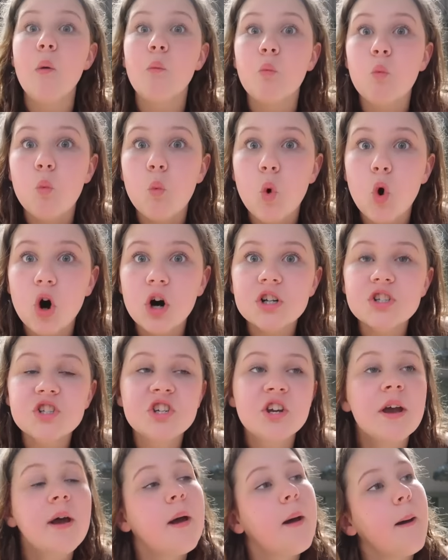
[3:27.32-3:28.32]
and
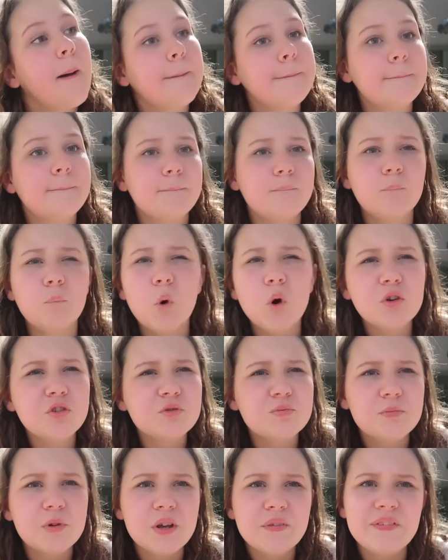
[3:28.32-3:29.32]
watch um,
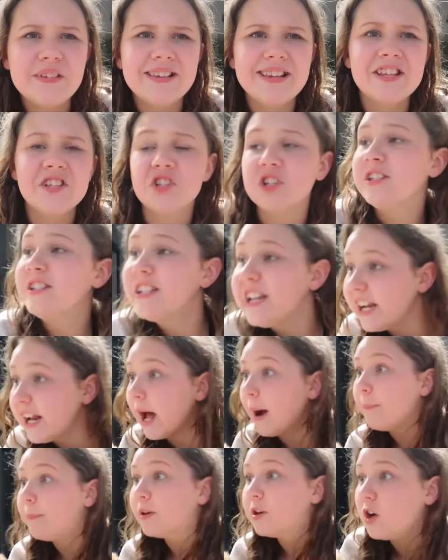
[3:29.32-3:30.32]
watch movies and just
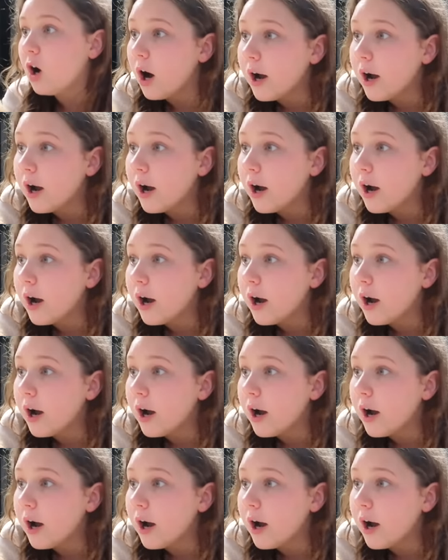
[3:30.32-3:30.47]
chill out. But